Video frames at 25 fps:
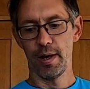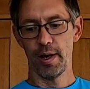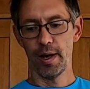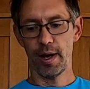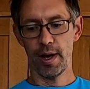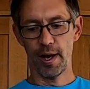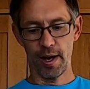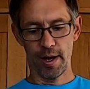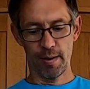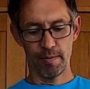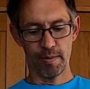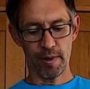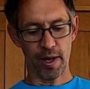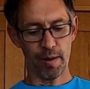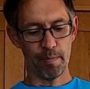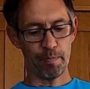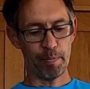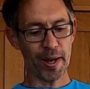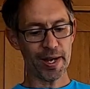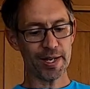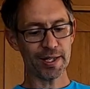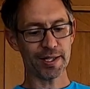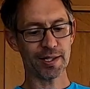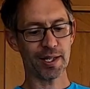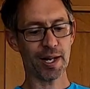A
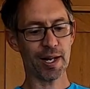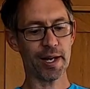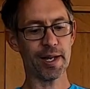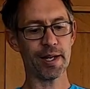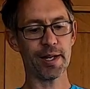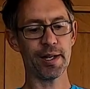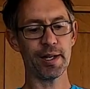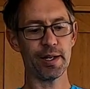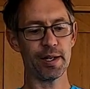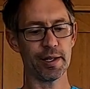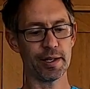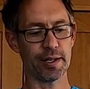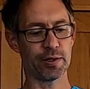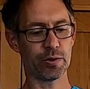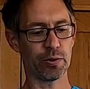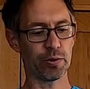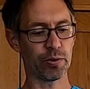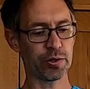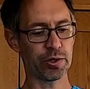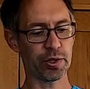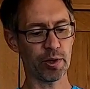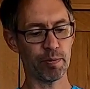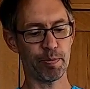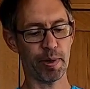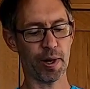base layer is
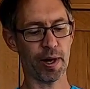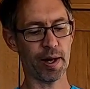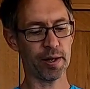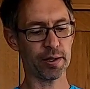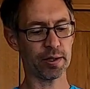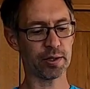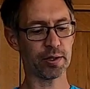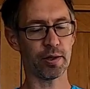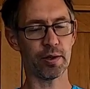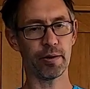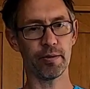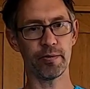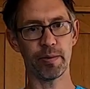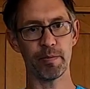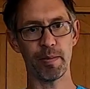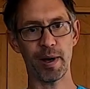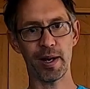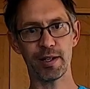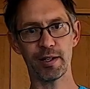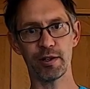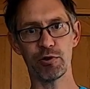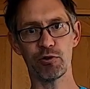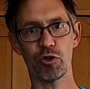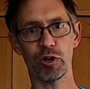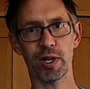also part of the
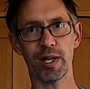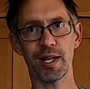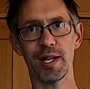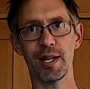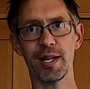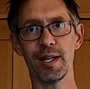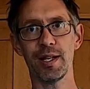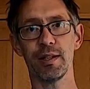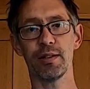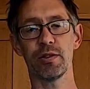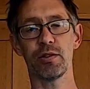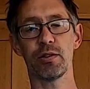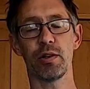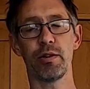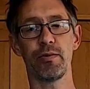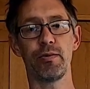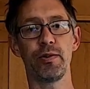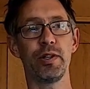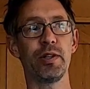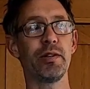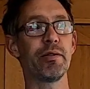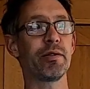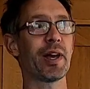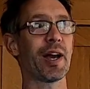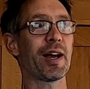mandatory kit. So if you
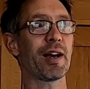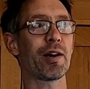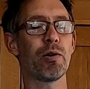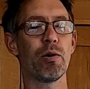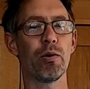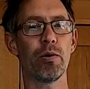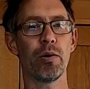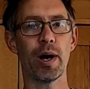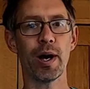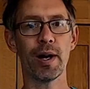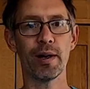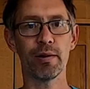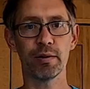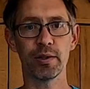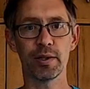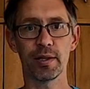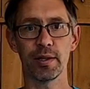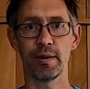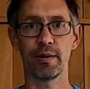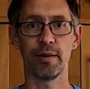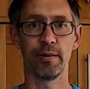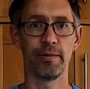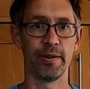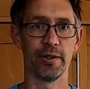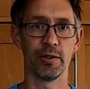do get caught out,
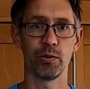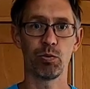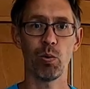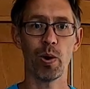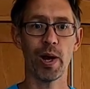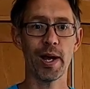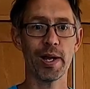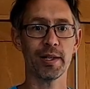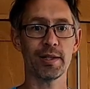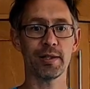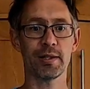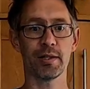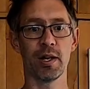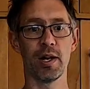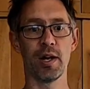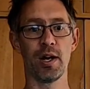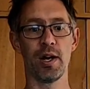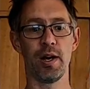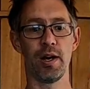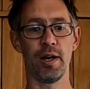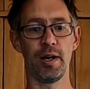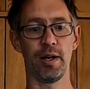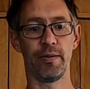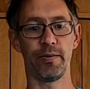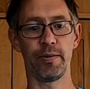if it's wet,
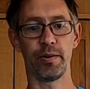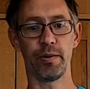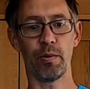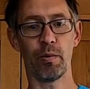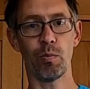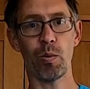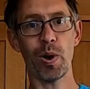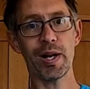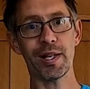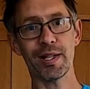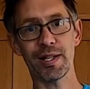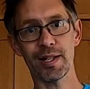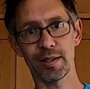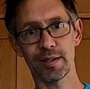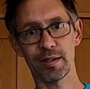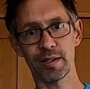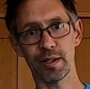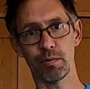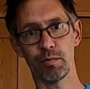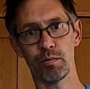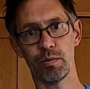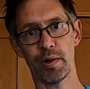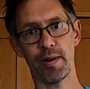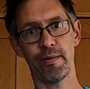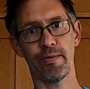if you're waiting
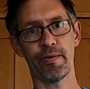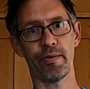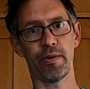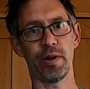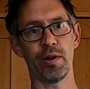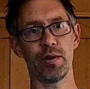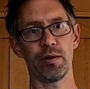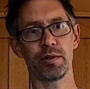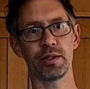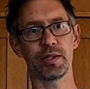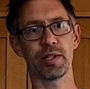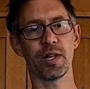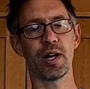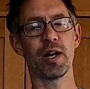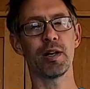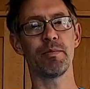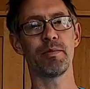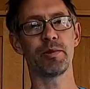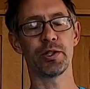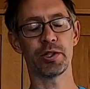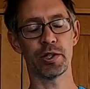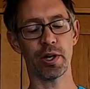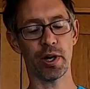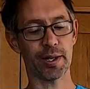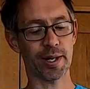somewhere for a long time,
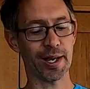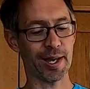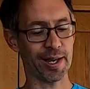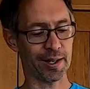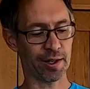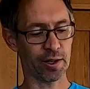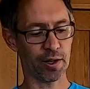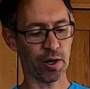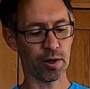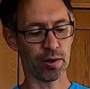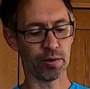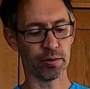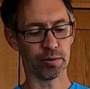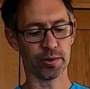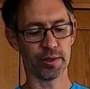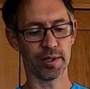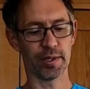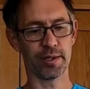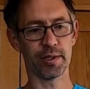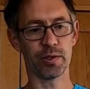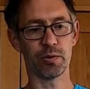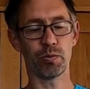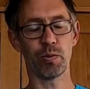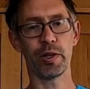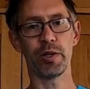you start getting cold,
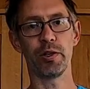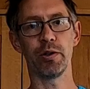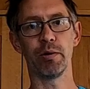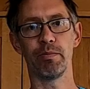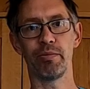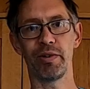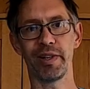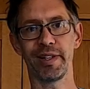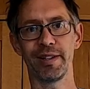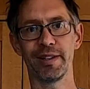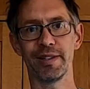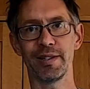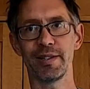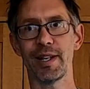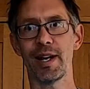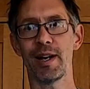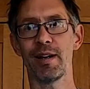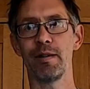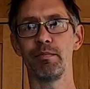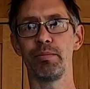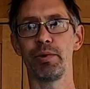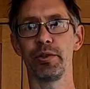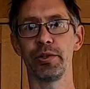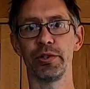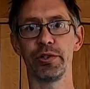this is when you'll bring this
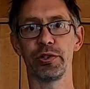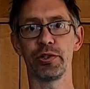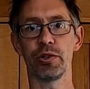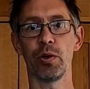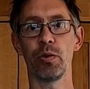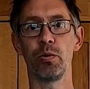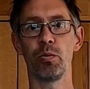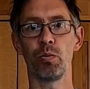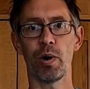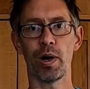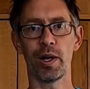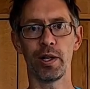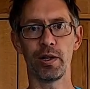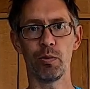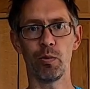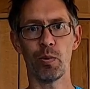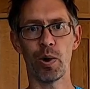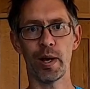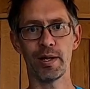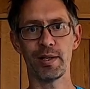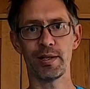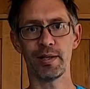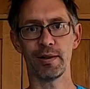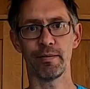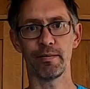out, put this on while you're
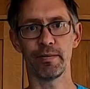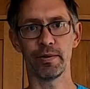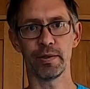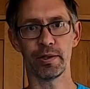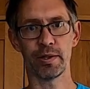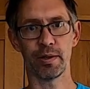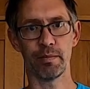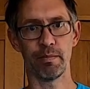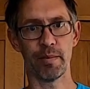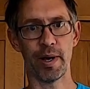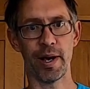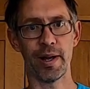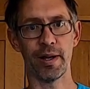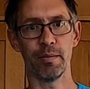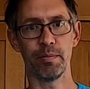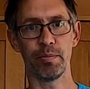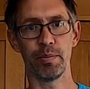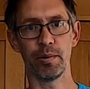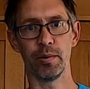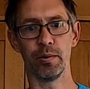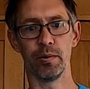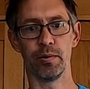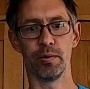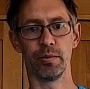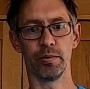waiting for some help
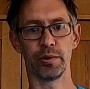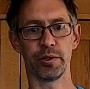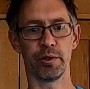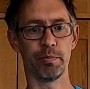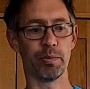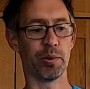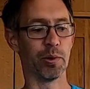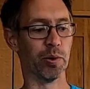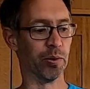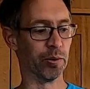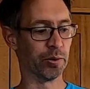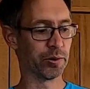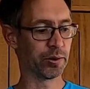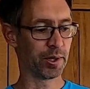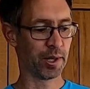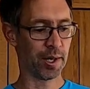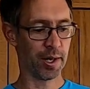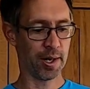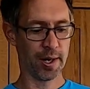or support.